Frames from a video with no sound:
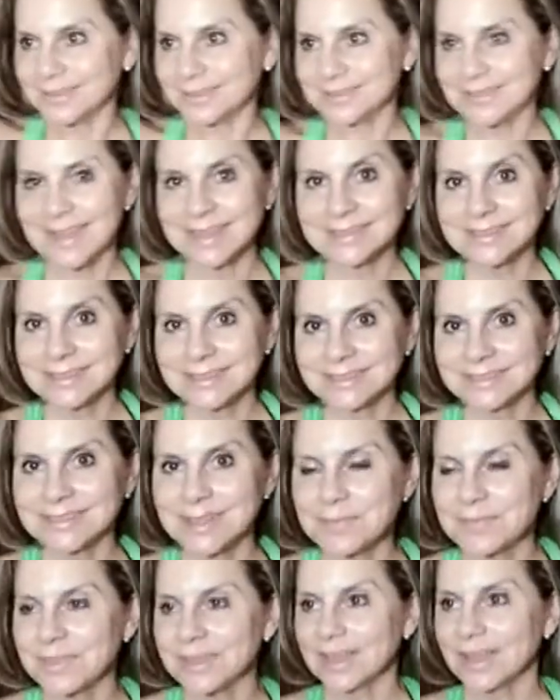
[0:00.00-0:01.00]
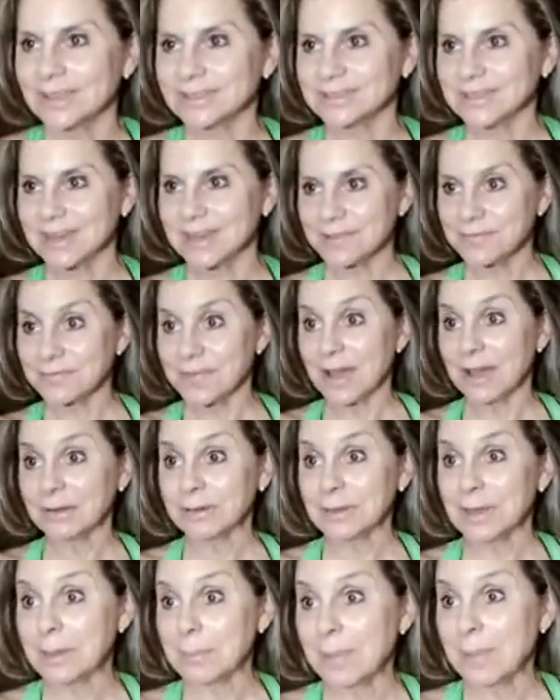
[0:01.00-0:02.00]
that's something else that I
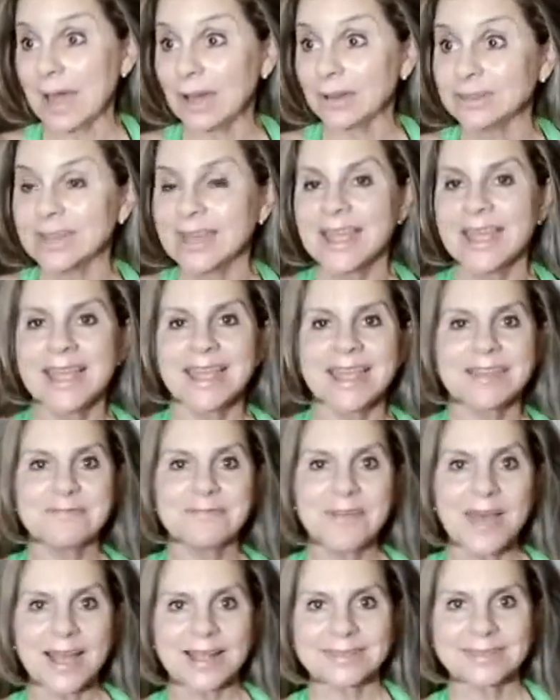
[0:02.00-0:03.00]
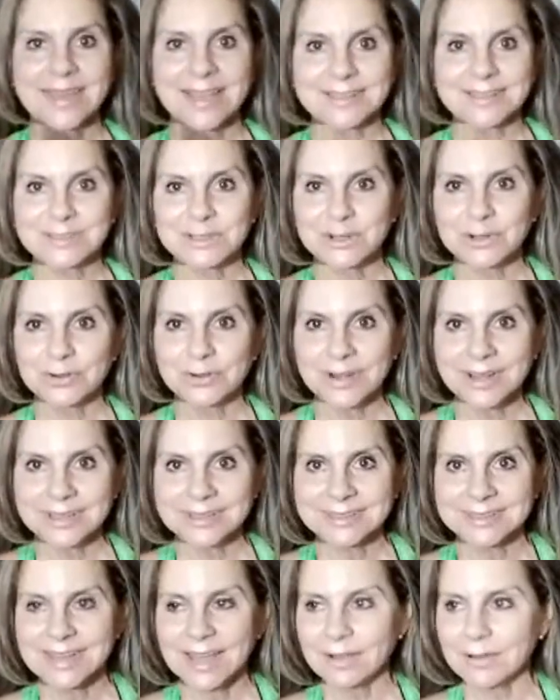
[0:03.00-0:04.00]
found about. In fact, thanks to
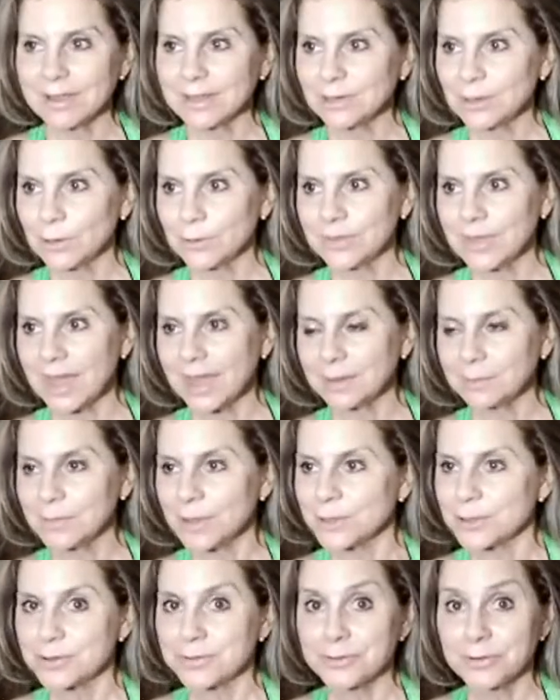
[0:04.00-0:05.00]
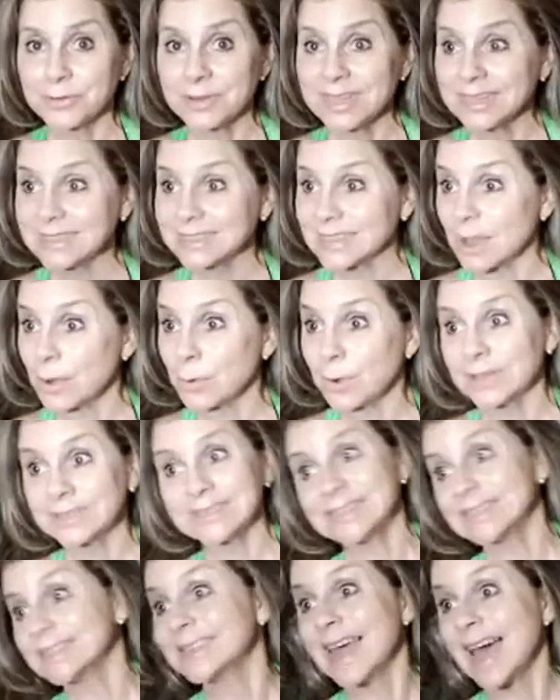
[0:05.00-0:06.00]
Chris, now I know that Mother Teresa
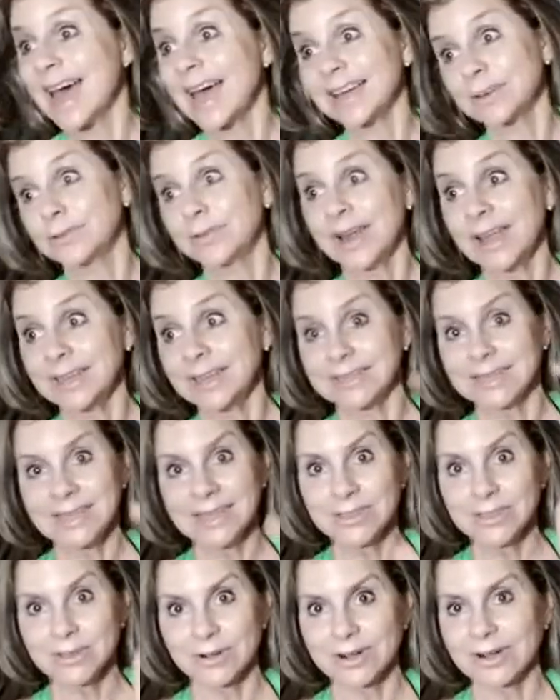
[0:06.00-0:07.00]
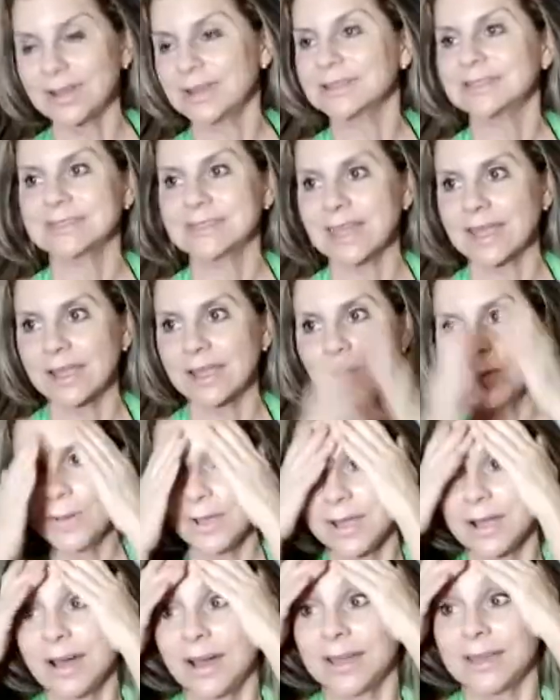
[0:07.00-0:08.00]
wasn't that great either. It's like, oh
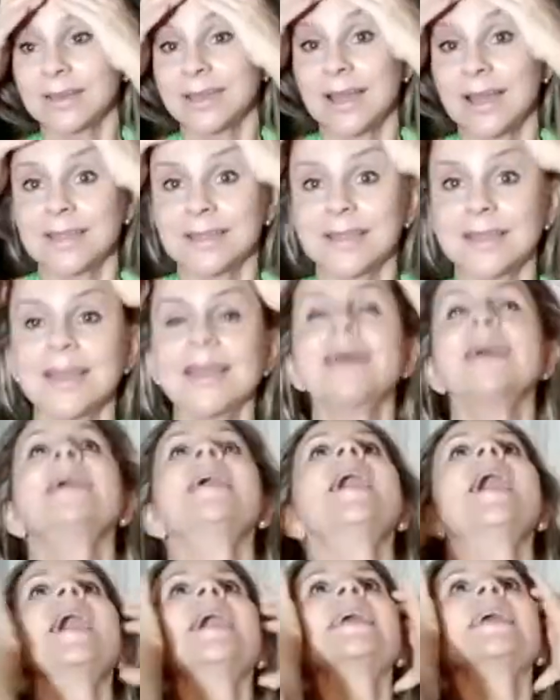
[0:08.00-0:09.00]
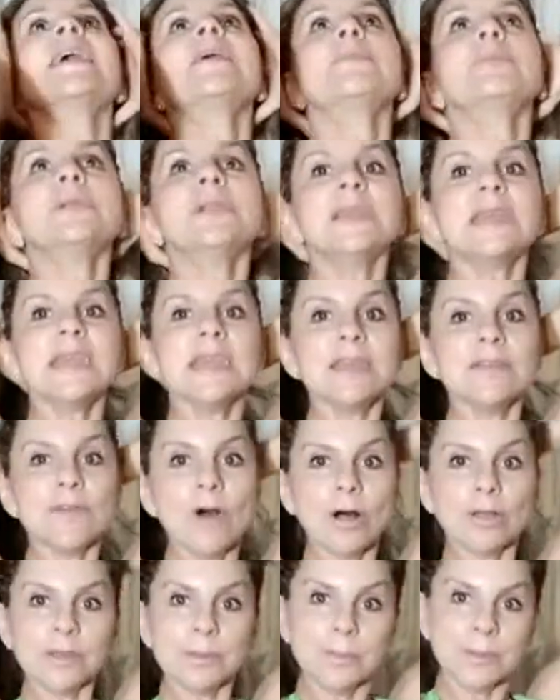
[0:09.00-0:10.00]
my God, I can't believe
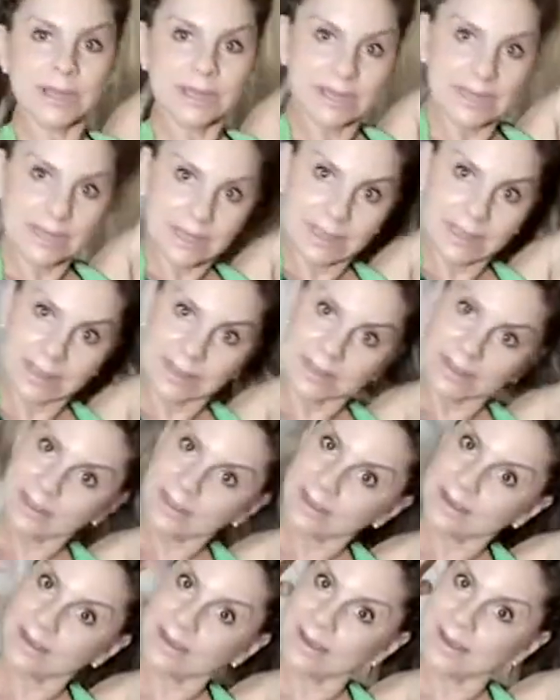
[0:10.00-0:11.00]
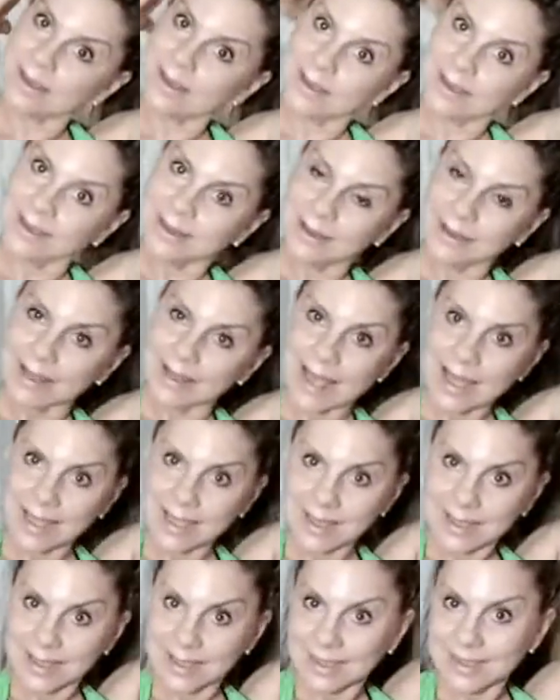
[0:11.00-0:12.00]
all the money.
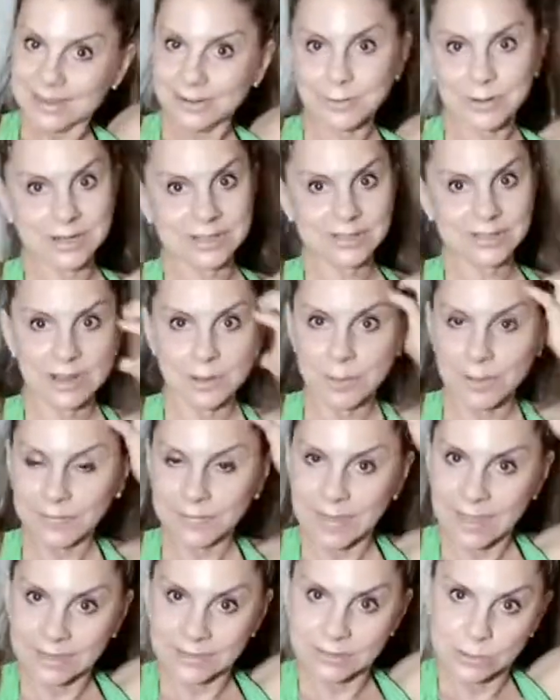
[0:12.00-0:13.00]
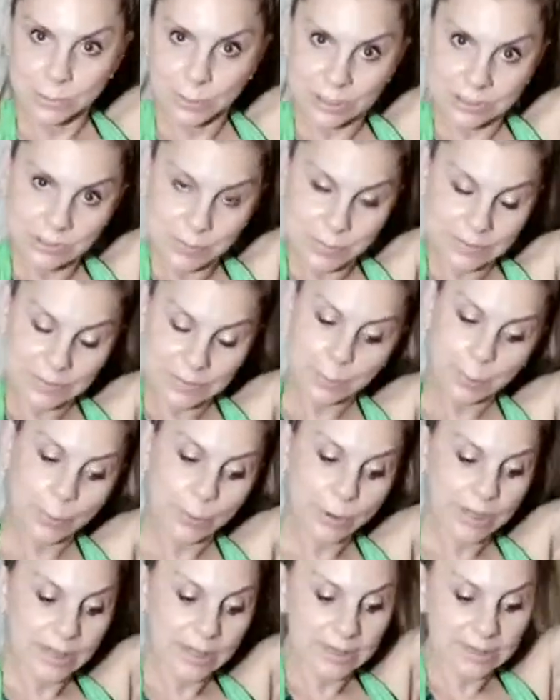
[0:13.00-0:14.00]
I don't want to talk about that too much, but the
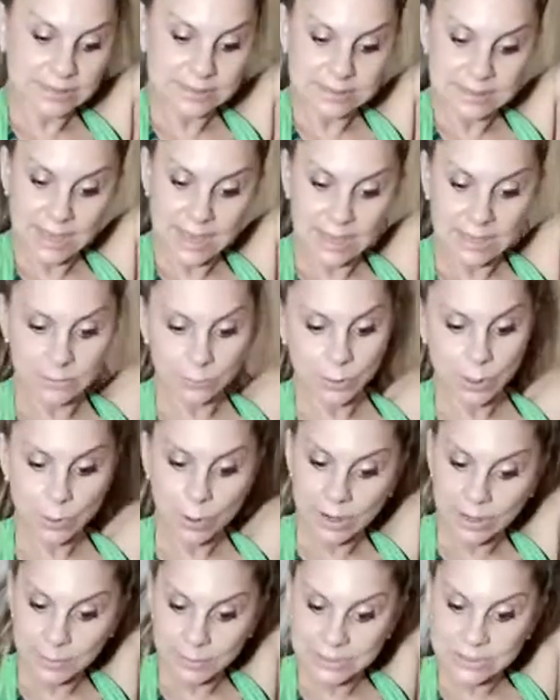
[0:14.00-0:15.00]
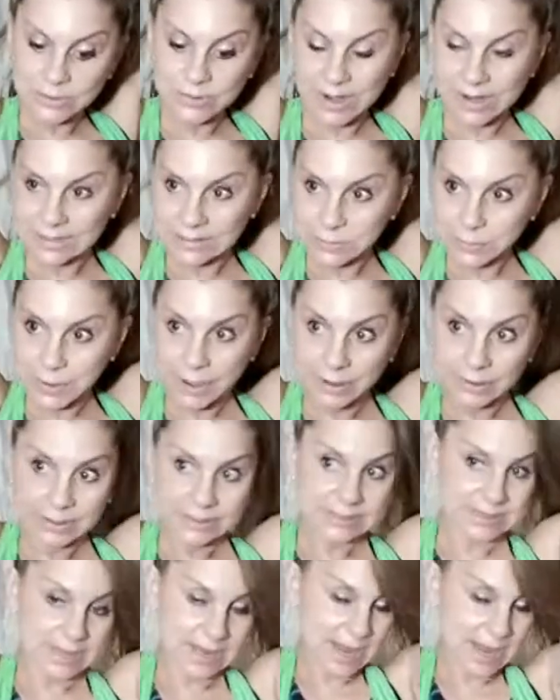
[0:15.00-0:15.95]
point is that we want to be transparent